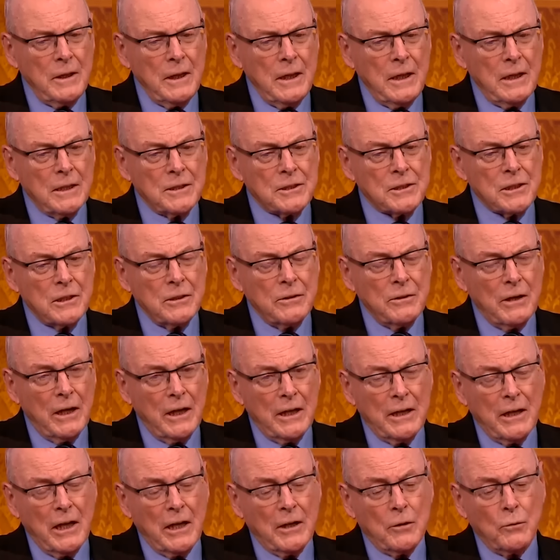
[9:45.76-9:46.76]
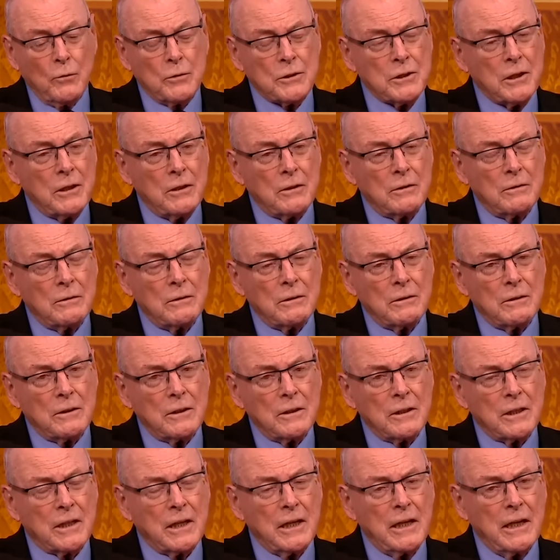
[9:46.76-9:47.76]
also
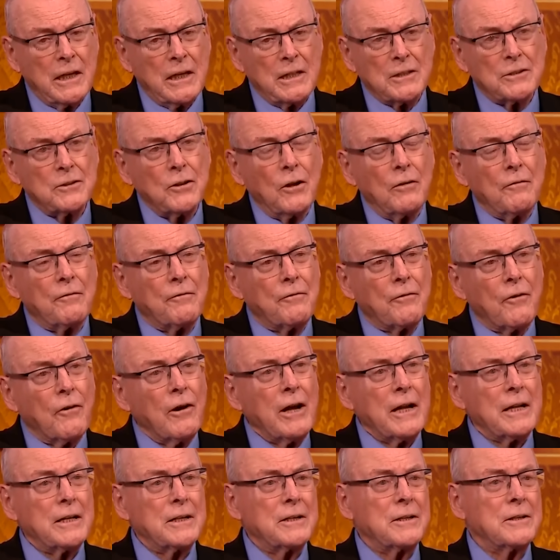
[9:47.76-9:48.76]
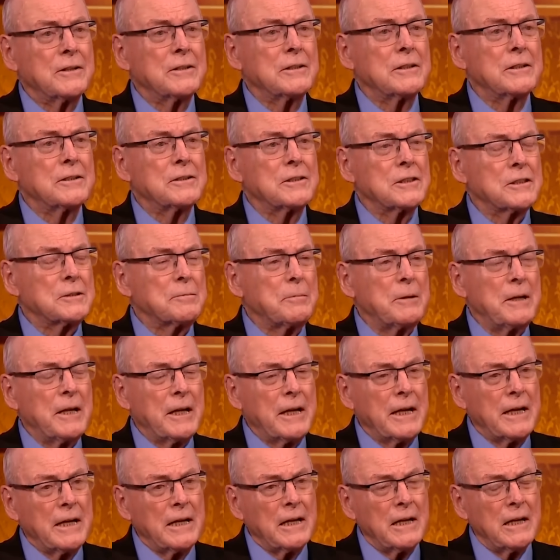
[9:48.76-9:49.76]
the King is not frightened to
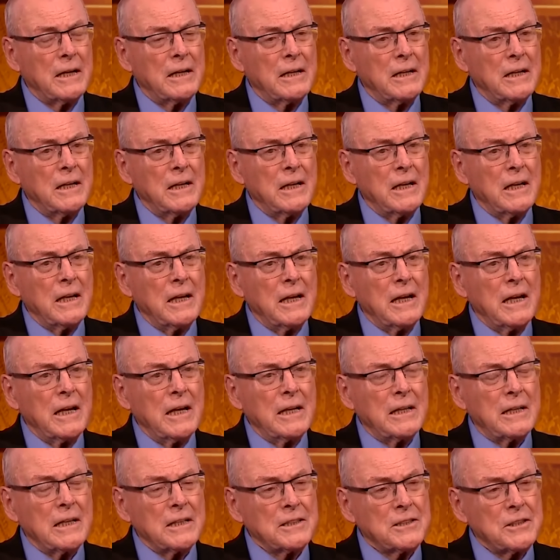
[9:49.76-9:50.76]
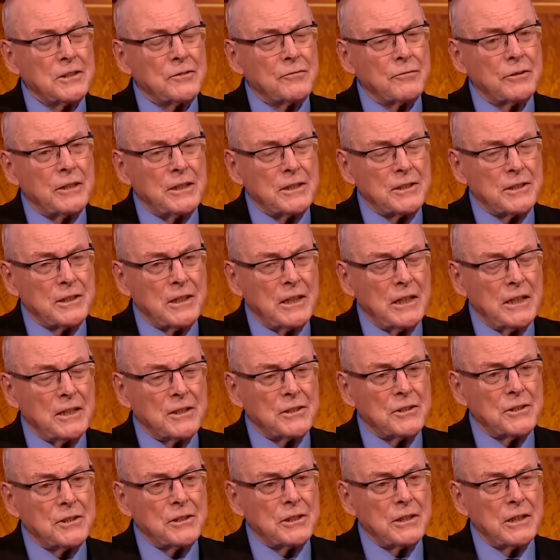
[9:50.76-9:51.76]
speak out. He does his
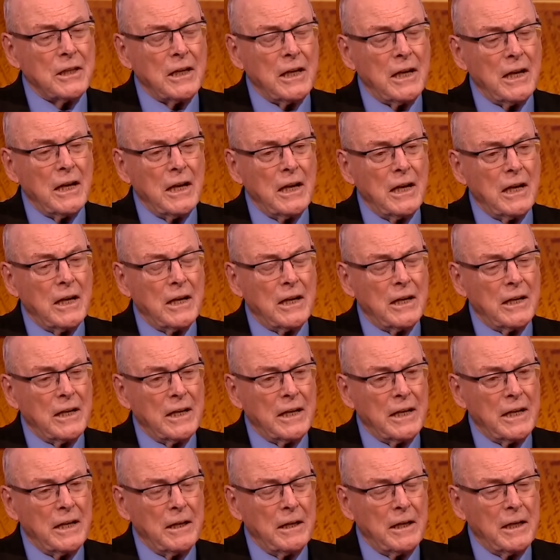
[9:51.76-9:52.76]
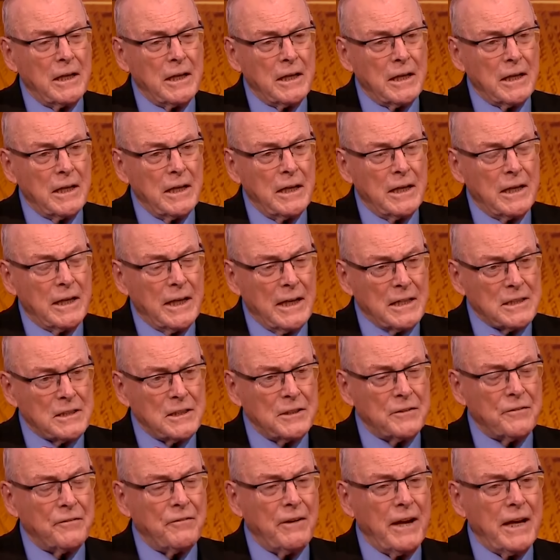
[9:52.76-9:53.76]
research, he gets
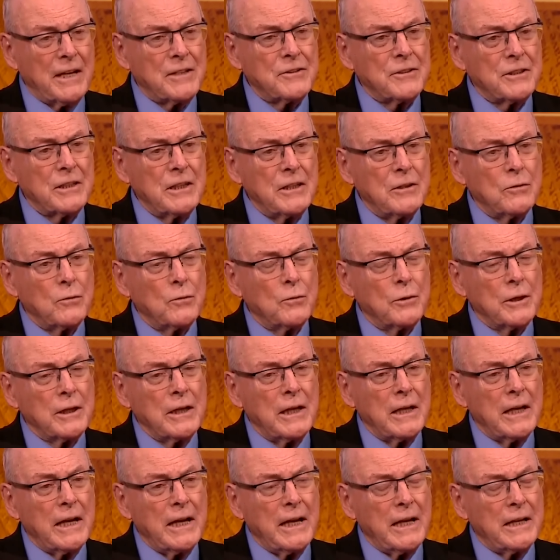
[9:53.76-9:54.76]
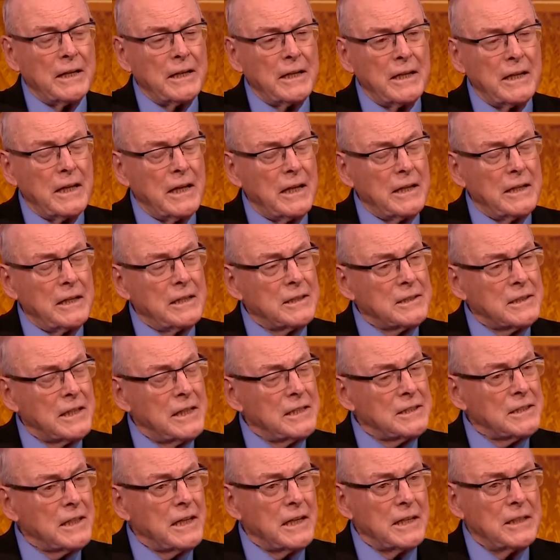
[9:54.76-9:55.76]
his facts in order, and he
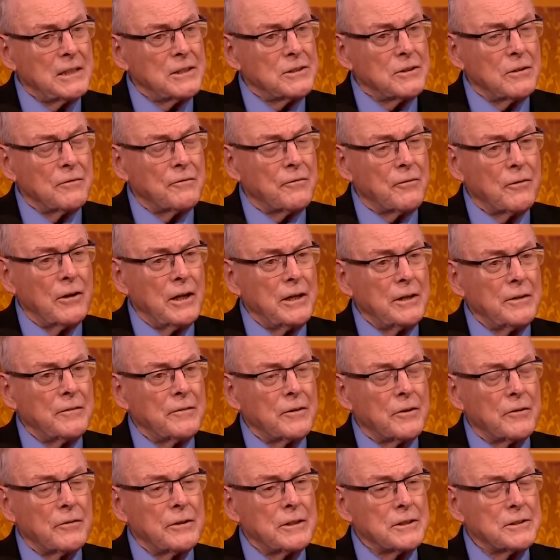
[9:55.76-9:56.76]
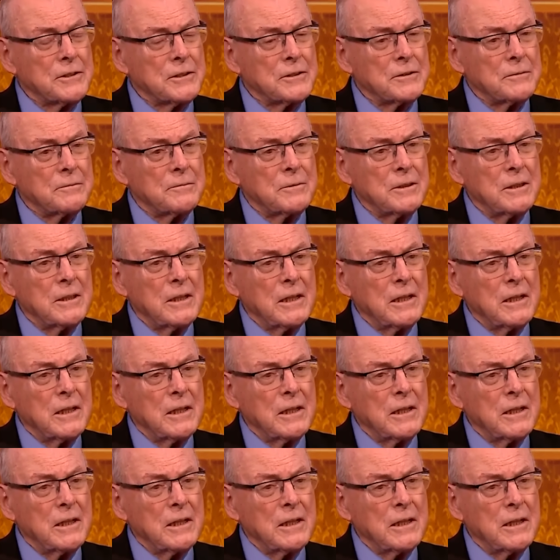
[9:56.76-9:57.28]
says it, and he's not frightened of the criticism.